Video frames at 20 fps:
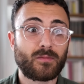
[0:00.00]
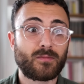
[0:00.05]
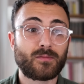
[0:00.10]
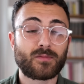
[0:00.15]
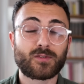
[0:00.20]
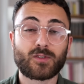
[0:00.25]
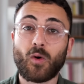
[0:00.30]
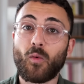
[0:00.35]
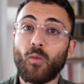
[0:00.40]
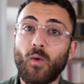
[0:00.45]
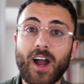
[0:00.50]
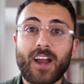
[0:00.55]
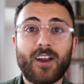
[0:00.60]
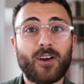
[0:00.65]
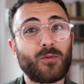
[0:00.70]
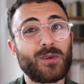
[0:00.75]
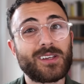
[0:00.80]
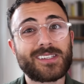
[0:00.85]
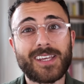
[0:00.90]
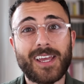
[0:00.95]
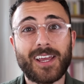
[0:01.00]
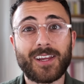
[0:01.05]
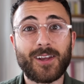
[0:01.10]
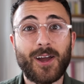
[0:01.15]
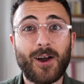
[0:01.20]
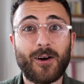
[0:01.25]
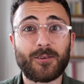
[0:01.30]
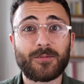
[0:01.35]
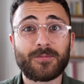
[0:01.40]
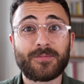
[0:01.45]
So why are we saying
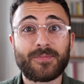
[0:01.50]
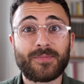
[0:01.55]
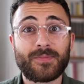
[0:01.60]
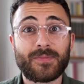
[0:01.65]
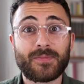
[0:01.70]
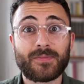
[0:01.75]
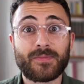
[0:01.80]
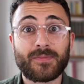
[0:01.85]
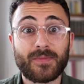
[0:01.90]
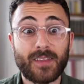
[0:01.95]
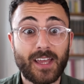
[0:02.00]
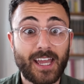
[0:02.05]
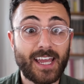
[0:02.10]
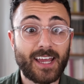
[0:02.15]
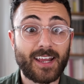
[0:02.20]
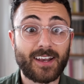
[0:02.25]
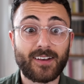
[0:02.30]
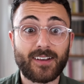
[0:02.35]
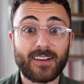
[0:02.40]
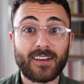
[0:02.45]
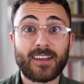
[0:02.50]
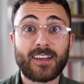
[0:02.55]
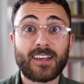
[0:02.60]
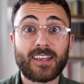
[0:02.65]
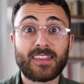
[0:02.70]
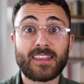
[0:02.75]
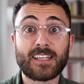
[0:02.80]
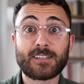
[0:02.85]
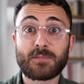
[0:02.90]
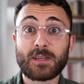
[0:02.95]
no? And
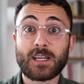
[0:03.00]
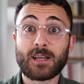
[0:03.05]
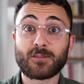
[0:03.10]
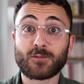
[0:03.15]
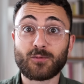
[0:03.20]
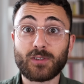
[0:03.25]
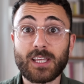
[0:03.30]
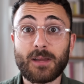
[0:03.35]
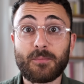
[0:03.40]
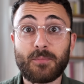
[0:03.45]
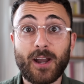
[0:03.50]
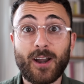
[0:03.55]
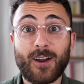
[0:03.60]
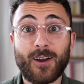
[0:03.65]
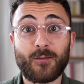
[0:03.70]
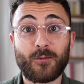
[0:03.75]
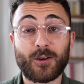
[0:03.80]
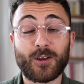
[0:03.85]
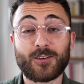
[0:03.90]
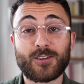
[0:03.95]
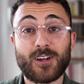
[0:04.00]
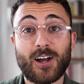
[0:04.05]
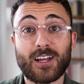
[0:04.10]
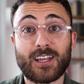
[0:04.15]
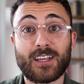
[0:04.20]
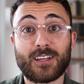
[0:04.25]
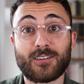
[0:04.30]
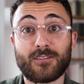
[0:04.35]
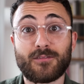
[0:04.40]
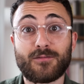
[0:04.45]
this becomes really apparent when you're
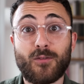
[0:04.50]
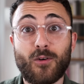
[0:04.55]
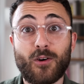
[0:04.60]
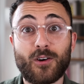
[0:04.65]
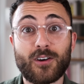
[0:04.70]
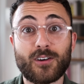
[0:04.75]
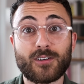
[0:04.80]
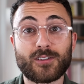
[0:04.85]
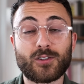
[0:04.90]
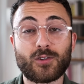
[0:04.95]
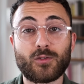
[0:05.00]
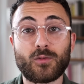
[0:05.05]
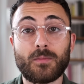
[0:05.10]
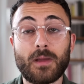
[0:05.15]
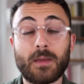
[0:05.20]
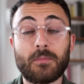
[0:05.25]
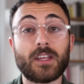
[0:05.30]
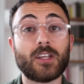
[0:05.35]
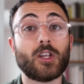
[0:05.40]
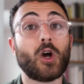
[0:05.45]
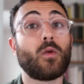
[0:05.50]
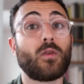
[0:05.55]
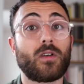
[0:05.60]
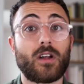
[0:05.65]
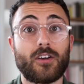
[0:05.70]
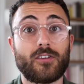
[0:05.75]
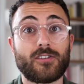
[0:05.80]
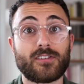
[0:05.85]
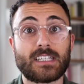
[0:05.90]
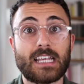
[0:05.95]
talking to foreigners who maybe don't
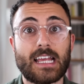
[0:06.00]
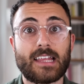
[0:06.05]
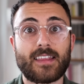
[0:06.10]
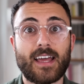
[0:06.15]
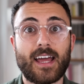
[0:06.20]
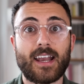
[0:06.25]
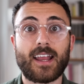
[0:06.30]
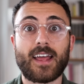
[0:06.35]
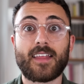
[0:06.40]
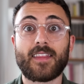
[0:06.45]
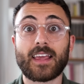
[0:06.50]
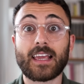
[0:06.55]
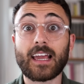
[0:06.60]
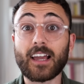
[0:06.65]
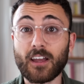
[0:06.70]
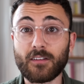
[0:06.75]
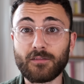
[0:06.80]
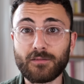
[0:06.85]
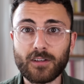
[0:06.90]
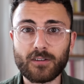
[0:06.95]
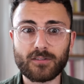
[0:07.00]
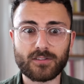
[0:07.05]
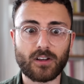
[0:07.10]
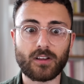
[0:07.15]
understand that, and they get confused.